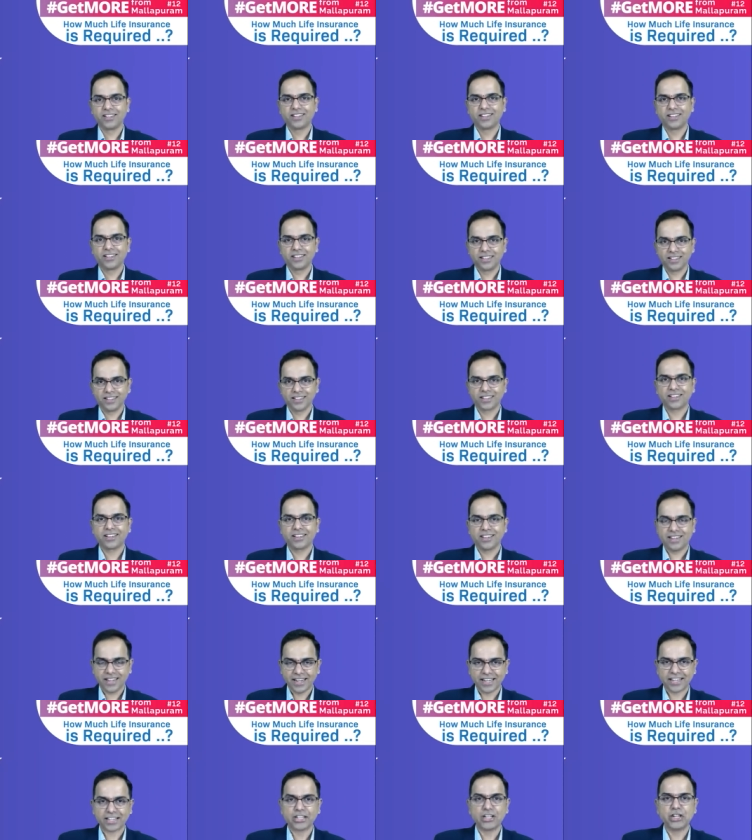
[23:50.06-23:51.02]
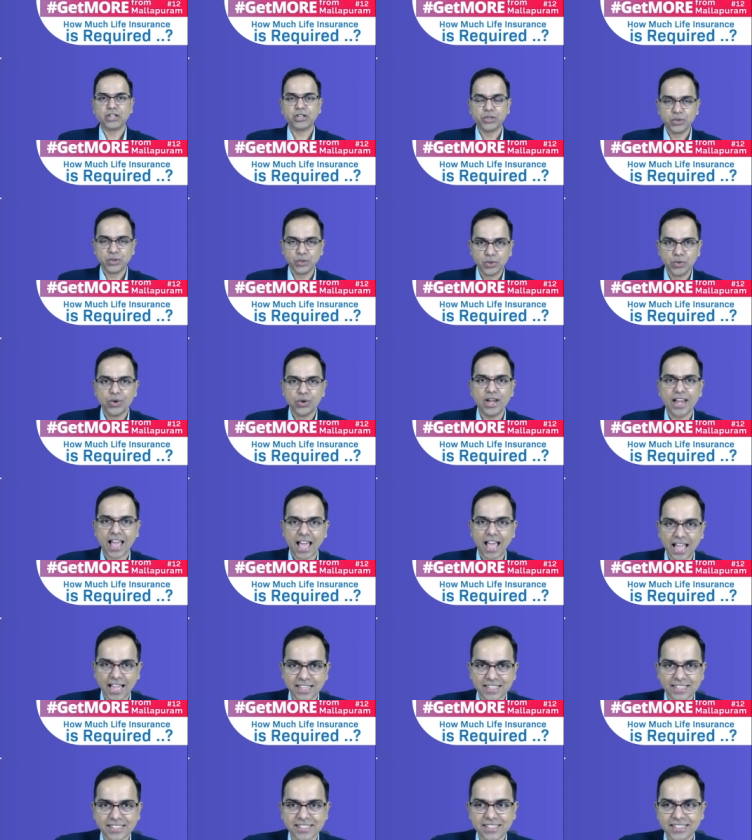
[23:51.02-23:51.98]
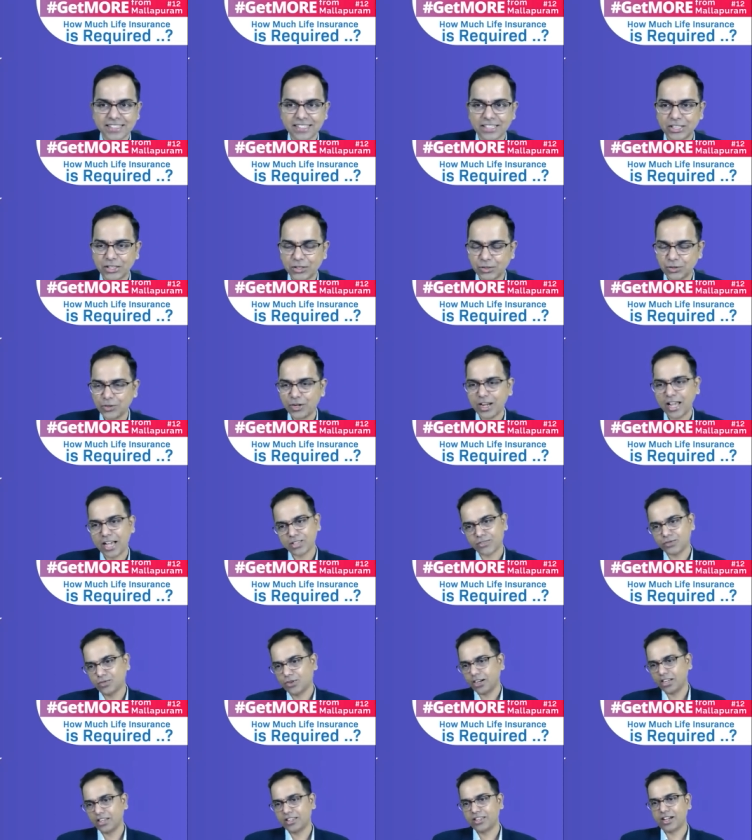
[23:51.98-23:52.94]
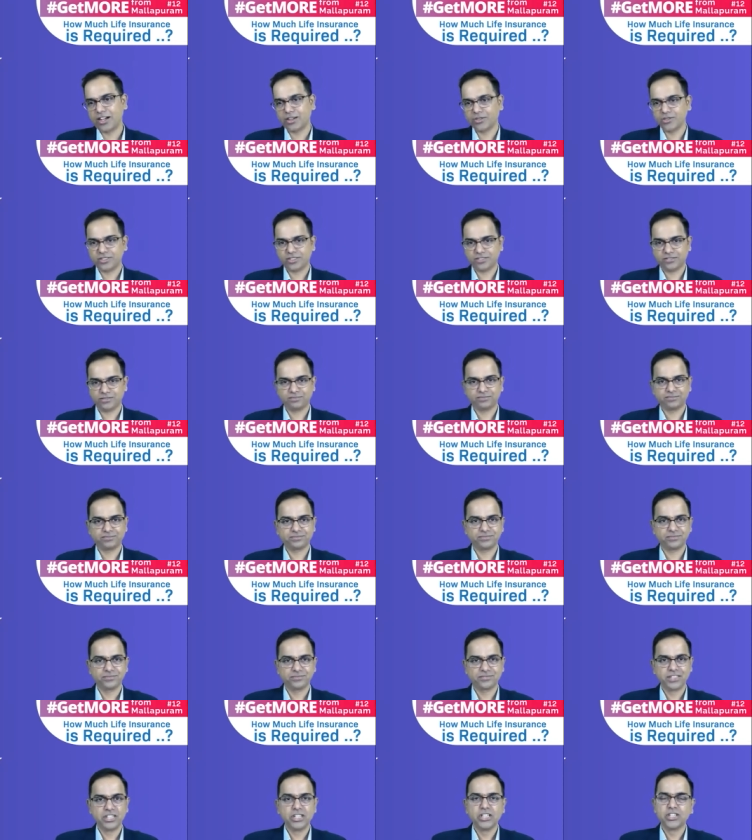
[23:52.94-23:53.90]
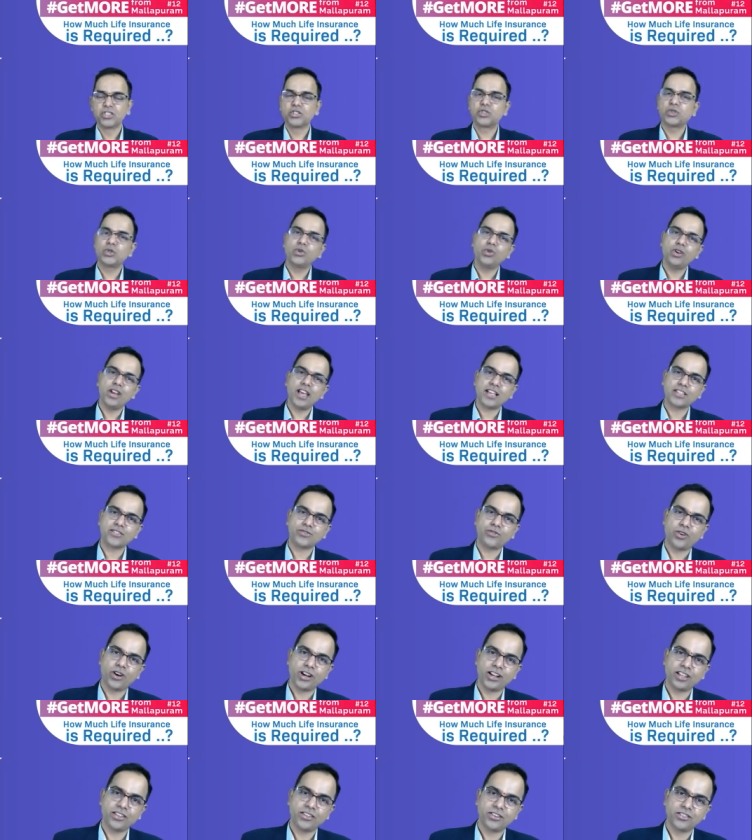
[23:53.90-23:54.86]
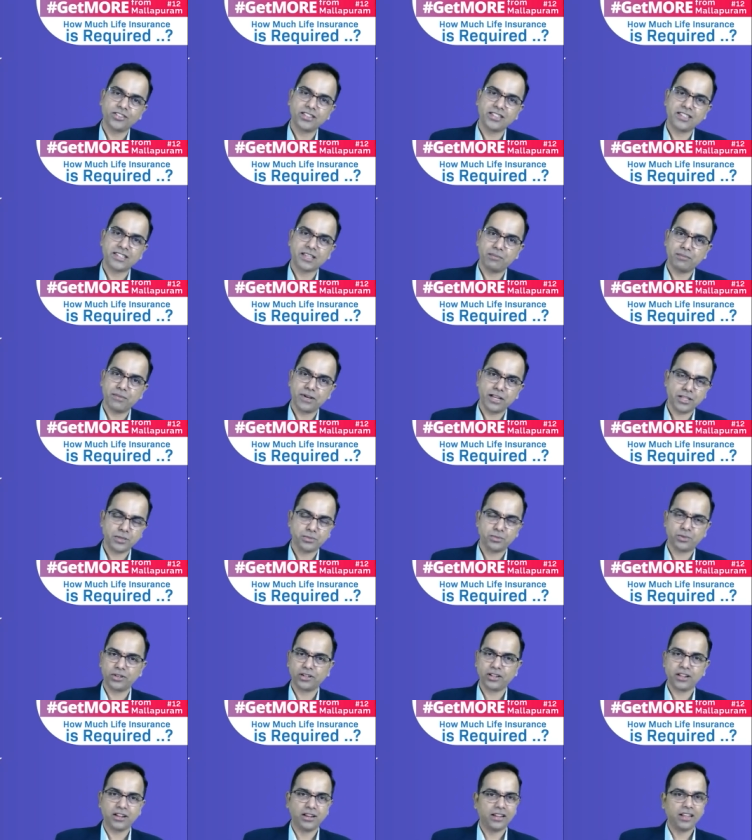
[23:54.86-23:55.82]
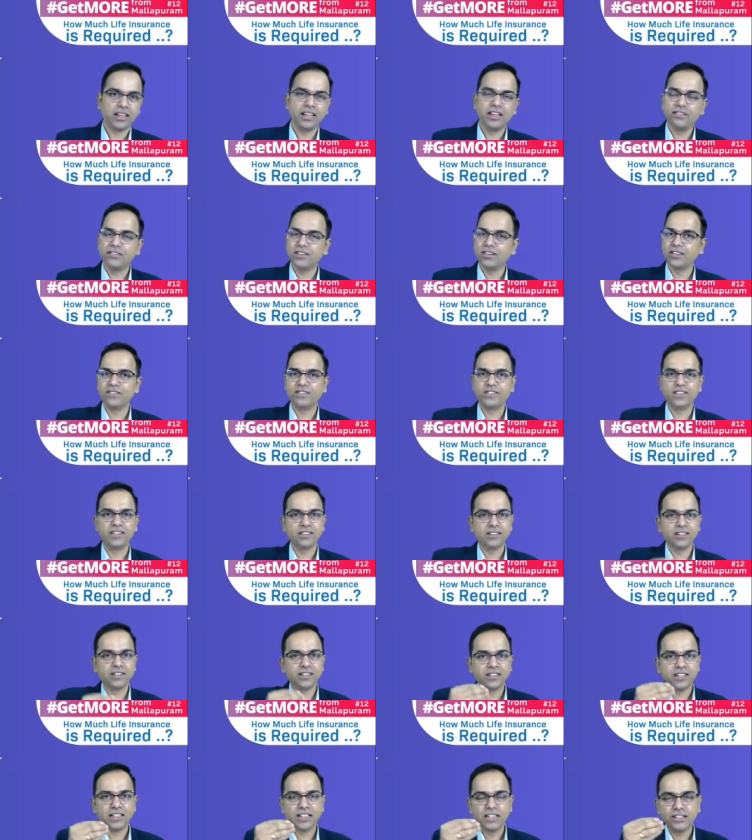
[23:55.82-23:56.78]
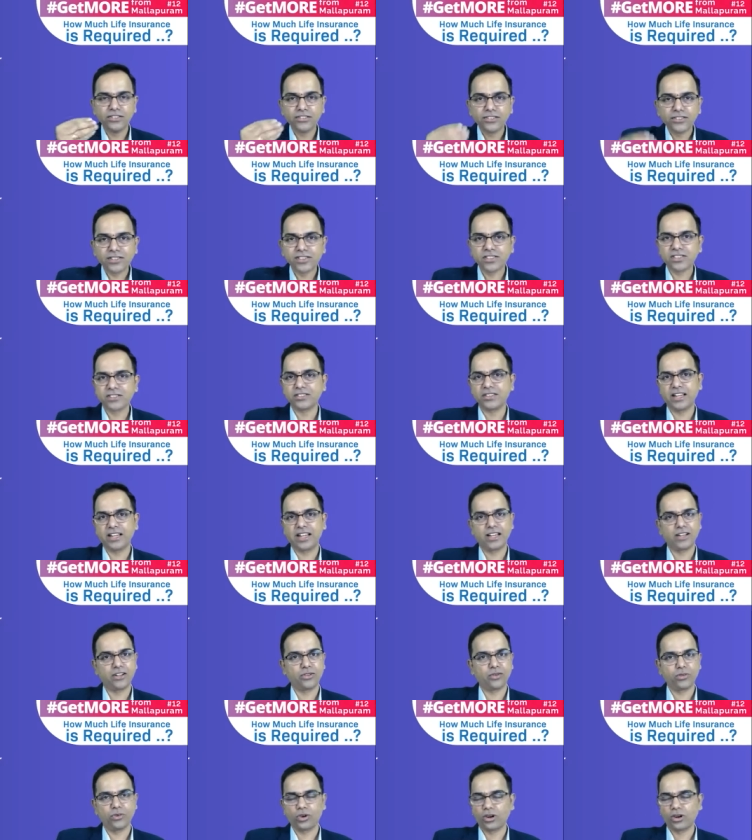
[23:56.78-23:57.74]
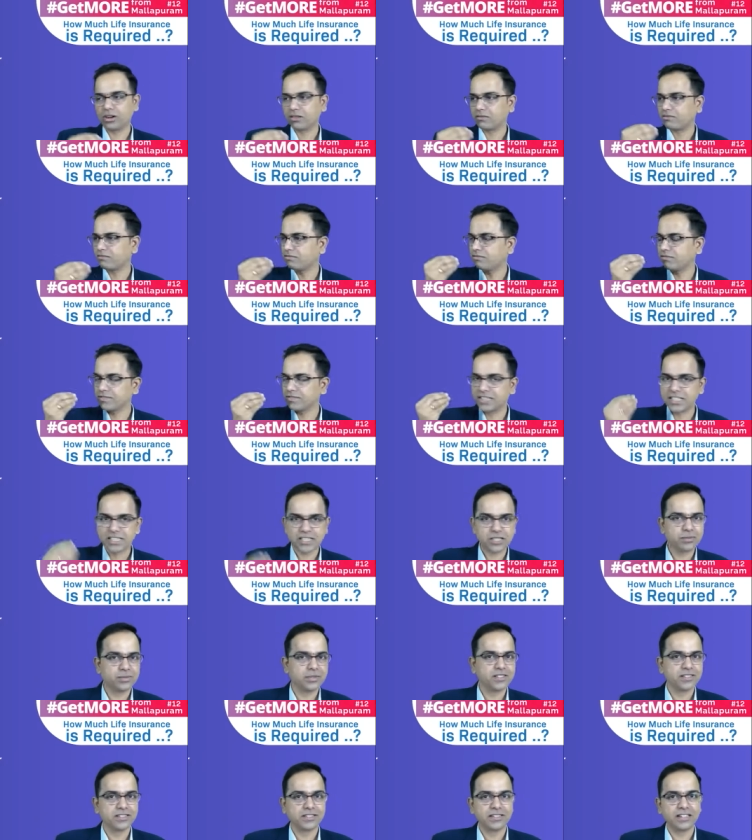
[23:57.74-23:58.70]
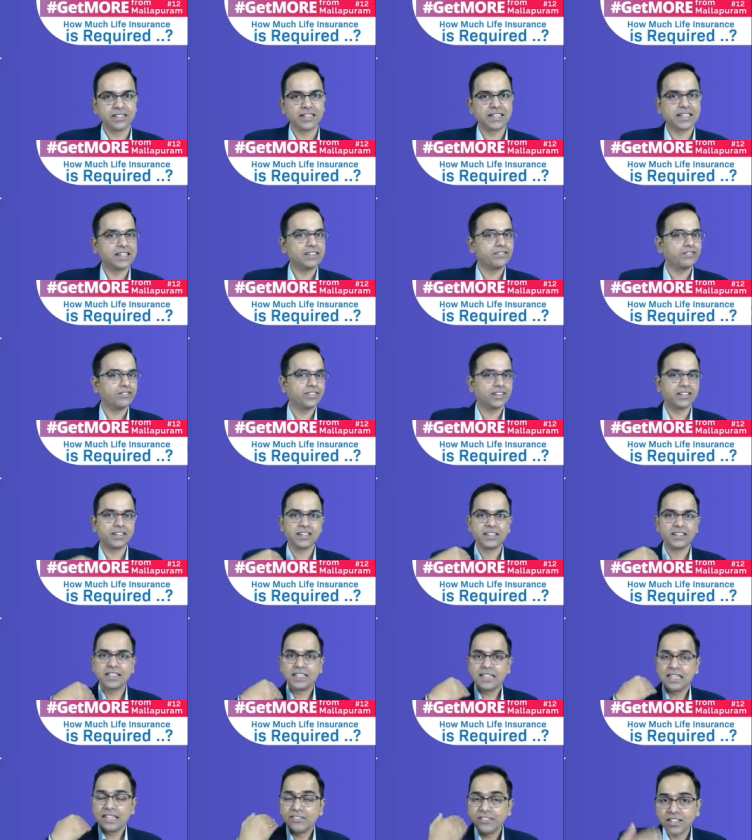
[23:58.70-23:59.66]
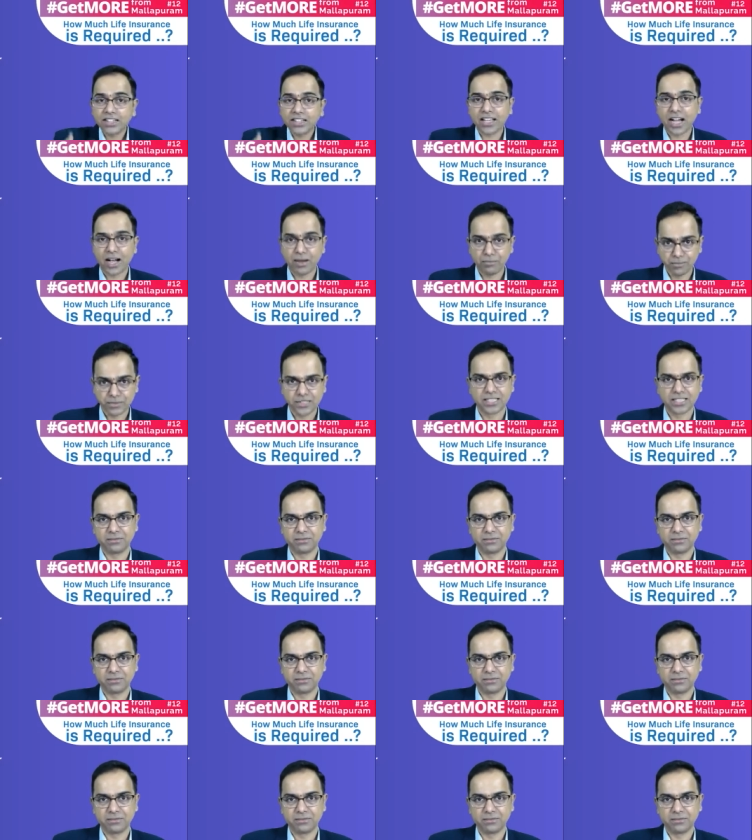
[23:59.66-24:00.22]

Correct. 2,40,000. 2,40,000 somebody has put in, even if the interest rate, what, 6%, if it even comes up,